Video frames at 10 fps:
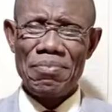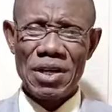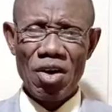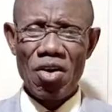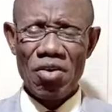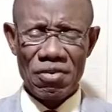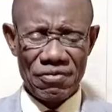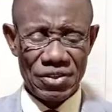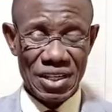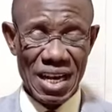
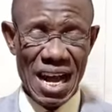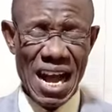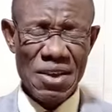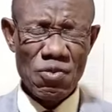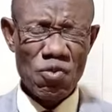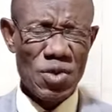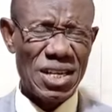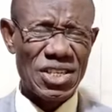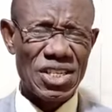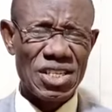Beloved, I
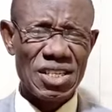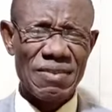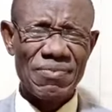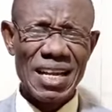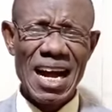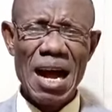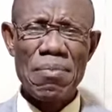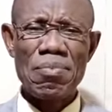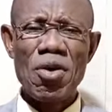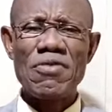wish
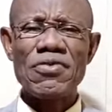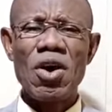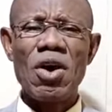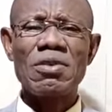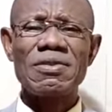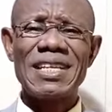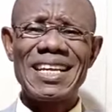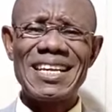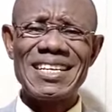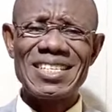above all
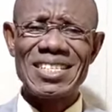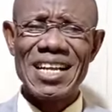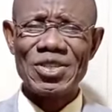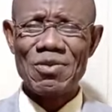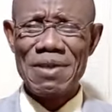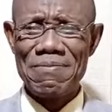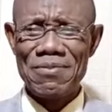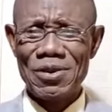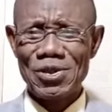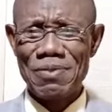things that you may
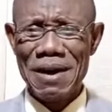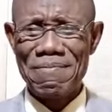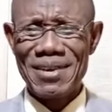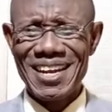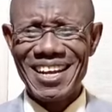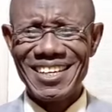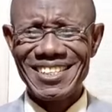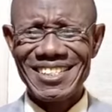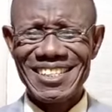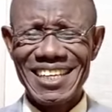prosper and be
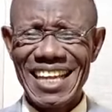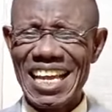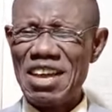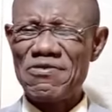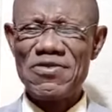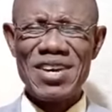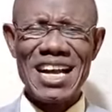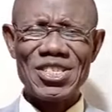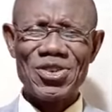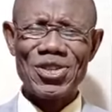held, even
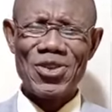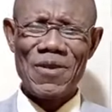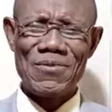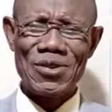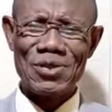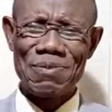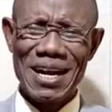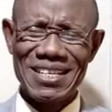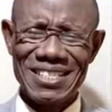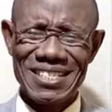as your soul
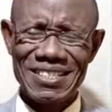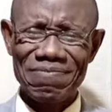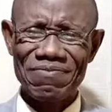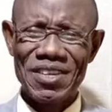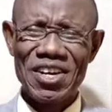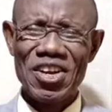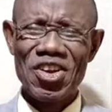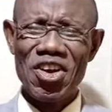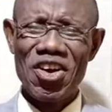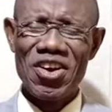prospers.
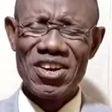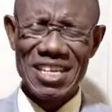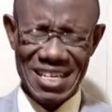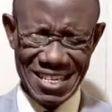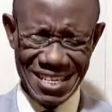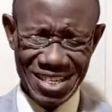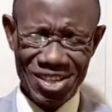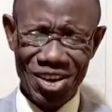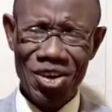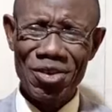God
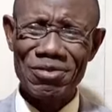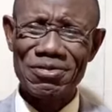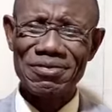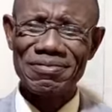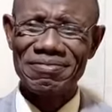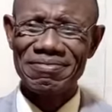is love.